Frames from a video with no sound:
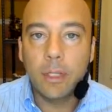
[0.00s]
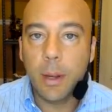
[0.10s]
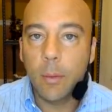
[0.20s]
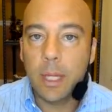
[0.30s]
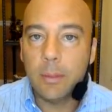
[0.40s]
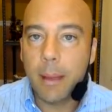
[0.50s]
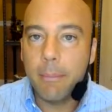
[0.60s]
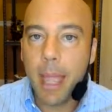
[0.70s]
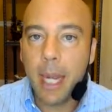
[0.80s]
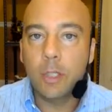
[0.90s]
as my
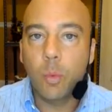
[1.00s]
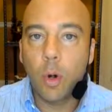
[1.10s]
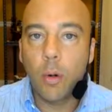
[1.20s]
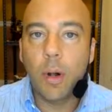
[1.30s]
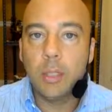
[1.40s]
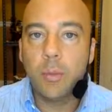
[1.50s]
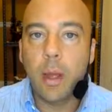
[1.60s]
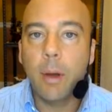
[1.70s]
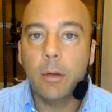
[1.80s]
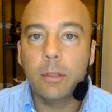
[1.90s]
managed WordPress
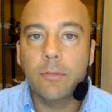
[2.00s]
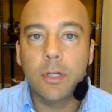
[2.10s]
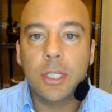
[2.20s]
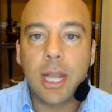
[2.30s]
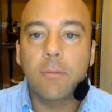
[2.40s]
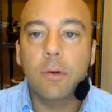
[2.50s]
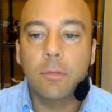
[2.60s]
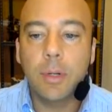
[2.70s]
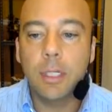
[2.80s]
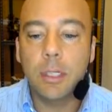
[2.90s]
web host for several
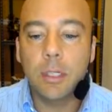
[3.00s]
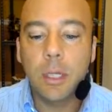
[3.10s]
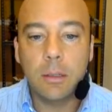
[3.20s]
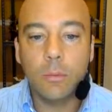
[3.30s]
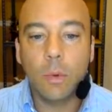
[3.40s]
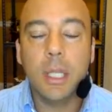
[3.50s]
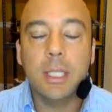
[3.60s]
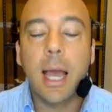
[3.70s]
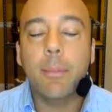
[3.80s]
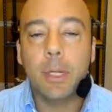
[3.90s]
reasons. One of the
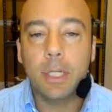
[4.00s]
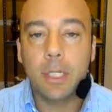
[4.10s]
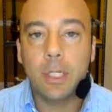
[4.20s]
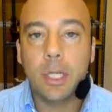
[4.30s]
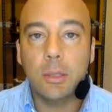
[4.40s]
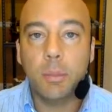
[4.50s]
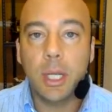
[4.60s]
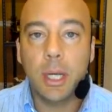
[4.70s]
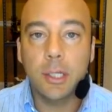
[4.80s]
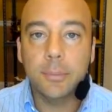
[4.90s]
top reasons is
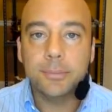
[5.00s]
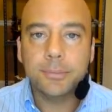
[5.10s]
because